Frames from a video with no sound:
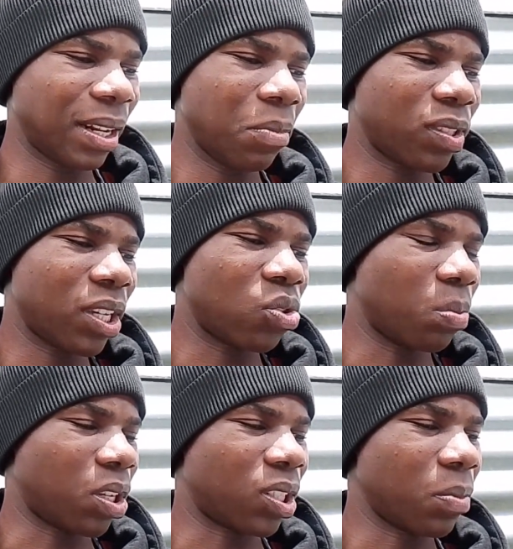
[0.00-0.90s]
let me not say
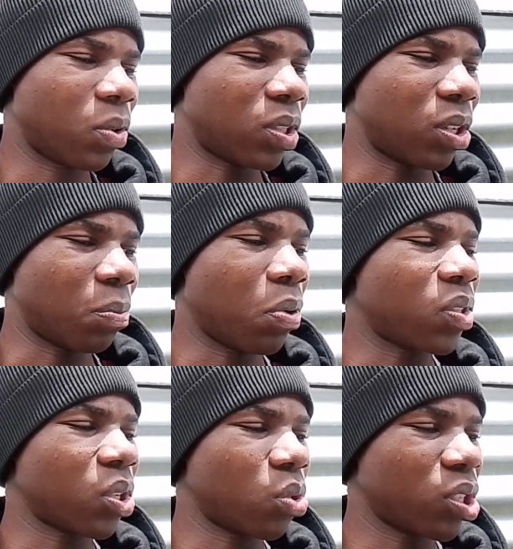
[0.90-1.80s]
too much. Let me continue.
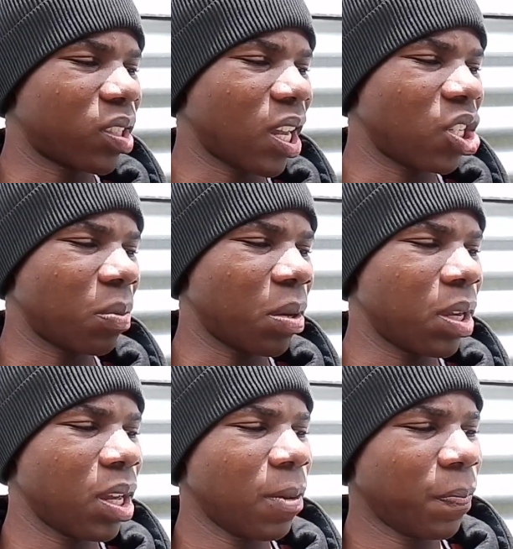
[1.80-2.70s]
Persecution stage,
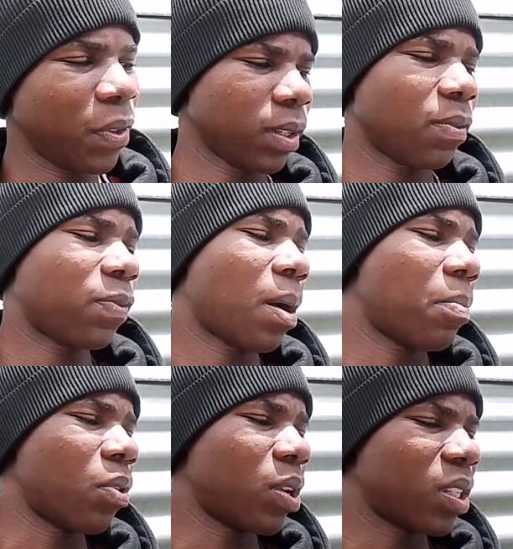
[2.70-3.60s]
maybe.
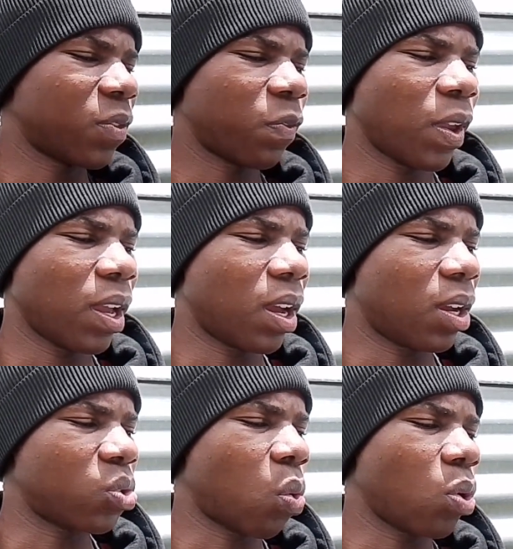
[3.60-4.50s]
Farm murders,
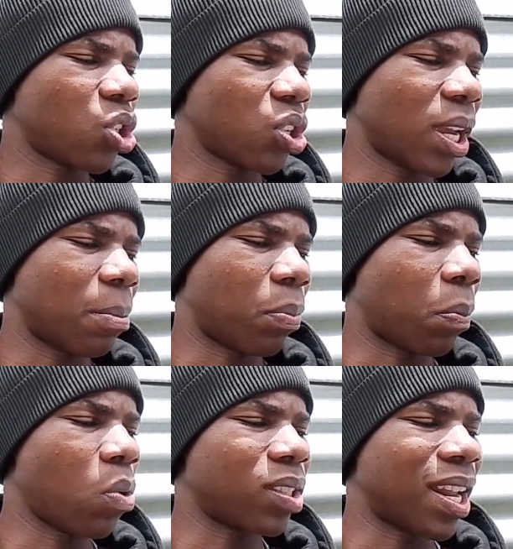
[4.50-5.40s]
torture, and
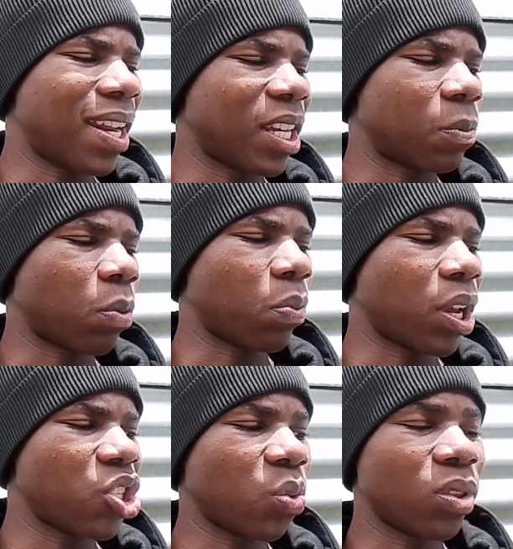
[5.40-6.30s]
proposed land
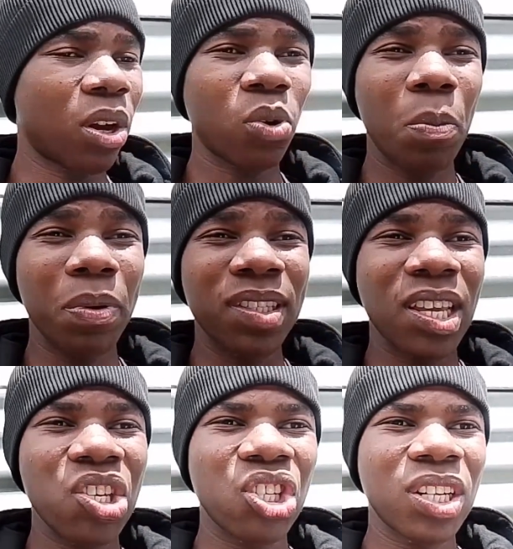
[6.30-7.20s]
expropriation without
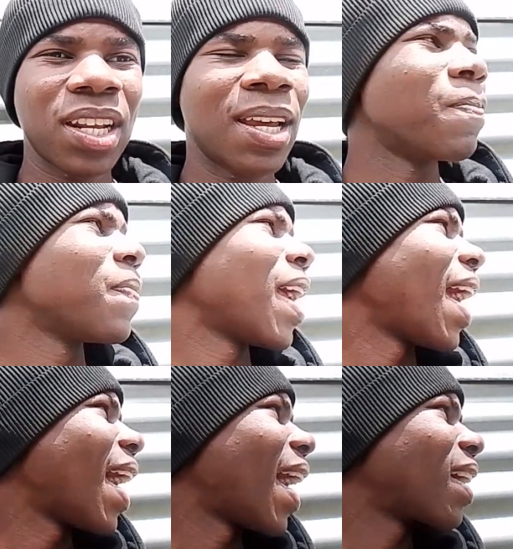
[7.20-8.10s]
compensation
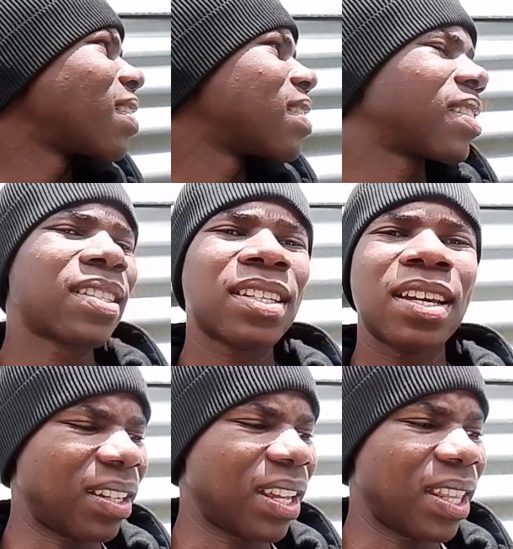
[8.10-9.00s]
acts.
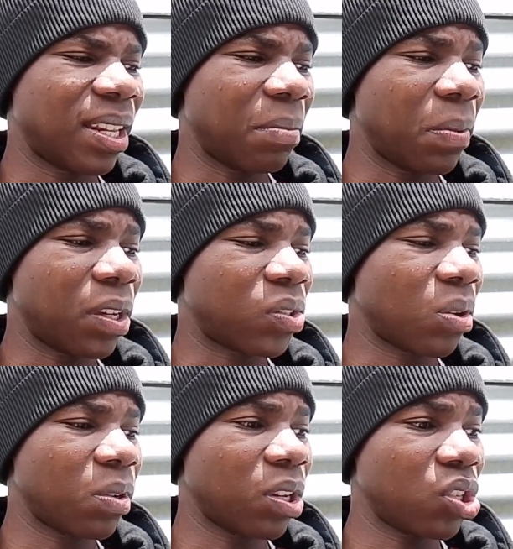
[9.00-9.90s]
And then maybe
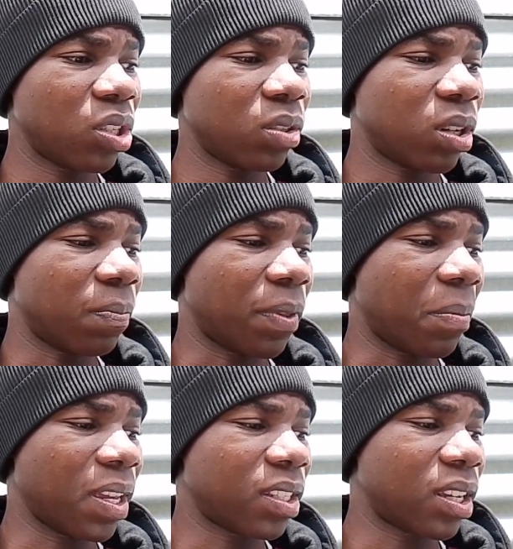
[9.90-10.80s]
extermination,
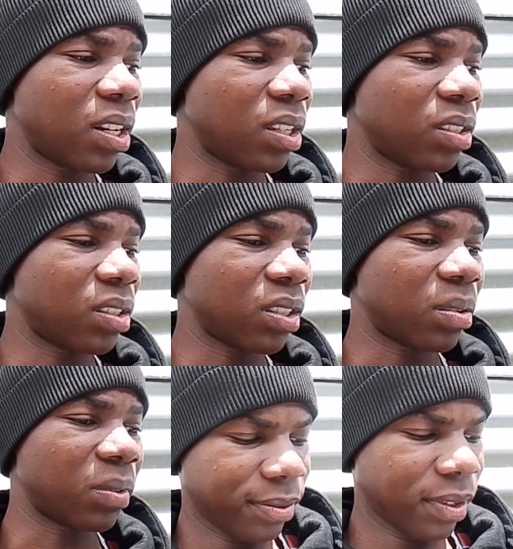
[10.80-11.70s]
the mass
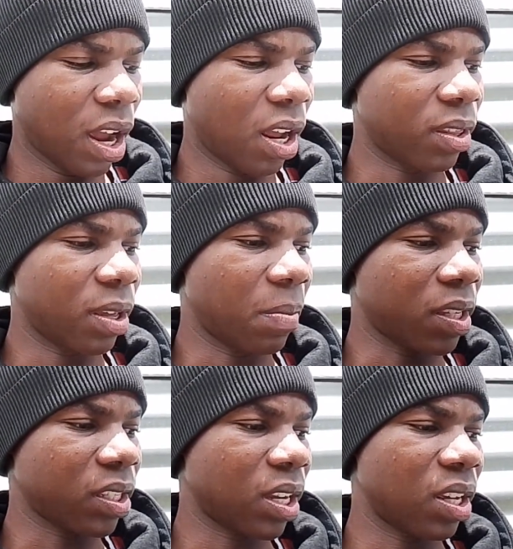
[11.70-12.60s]
killings. Are there
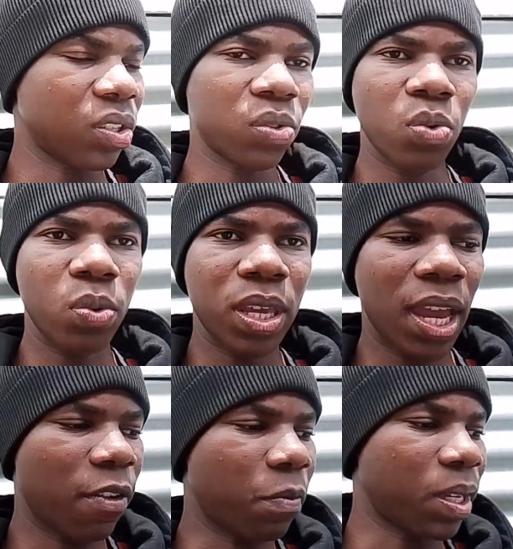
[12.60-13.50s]
mass killings? Do
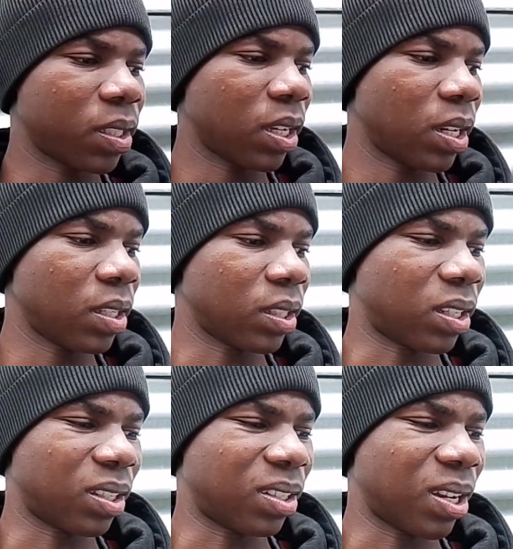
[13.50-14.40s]
we have mass killings?
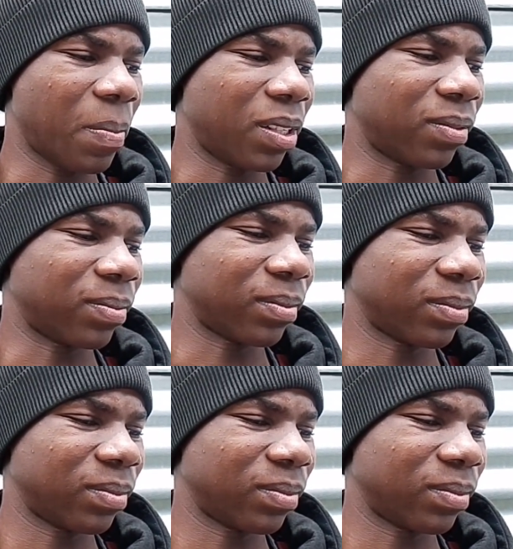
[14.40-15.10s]
I mean,